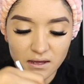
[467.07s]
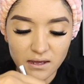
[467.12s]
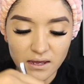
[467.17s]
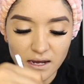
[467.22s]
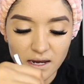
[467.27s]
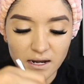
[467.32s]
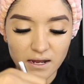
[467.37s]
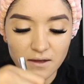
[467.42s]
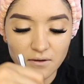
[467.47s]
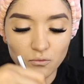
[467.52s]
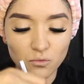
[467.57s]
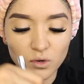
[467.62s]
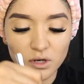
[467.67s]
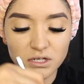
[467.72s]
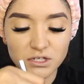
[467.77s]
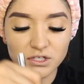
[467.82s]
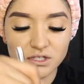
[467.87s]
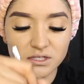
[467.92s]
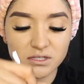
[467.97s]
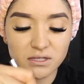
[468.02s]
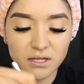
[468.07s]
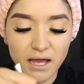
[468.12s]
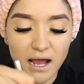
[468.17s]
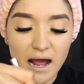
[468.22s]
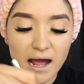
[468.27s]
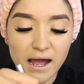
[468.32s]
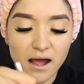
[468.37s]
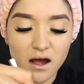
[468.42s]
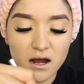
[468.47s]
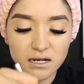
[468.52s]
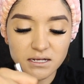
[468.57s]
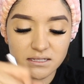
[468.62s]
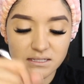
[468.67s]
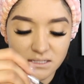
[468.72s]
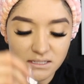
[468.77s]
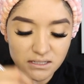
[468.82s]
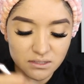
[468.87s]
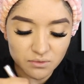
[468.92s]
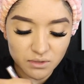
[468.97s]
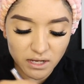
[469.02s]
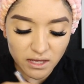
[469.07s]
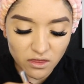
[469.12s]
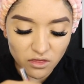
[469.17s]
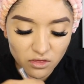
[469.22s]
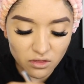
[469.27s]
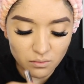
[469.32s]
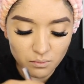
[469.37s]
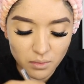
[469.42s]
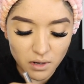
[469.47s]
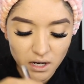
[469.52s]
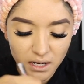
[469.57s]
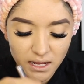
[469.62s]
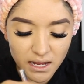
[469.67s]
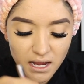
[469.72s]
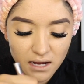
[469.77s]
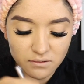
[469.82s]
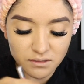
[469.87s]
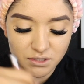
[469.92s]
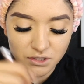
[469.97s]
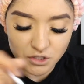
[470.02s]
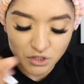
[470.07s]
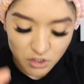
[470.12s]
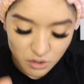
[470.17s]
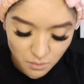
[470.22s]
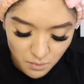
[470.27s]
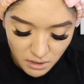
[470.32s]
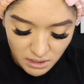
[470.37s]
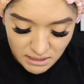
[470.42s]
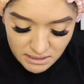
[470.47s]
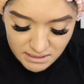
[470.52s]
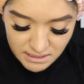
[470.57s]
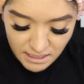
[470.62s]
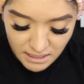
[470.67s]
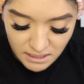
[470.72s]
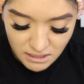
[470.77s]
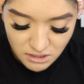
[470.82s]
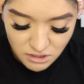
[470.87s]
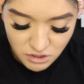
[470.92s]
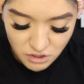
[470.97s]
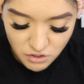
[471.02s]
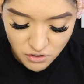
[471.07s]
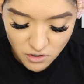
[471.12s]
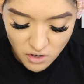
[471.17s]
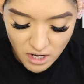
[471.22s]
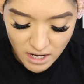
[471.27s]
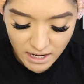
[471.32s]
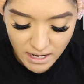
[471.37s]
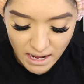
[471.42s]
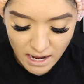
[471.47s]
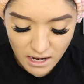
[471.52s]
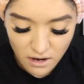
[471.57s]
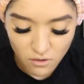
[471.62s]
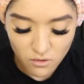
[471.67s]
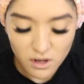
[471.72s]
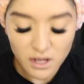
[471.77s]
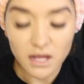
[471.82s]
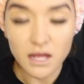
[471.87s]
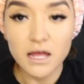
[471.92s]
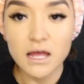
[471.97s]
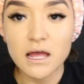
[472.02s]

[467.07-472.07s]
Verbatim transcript: And I would, like I honestly, when I bought it, I was super excited to try it out.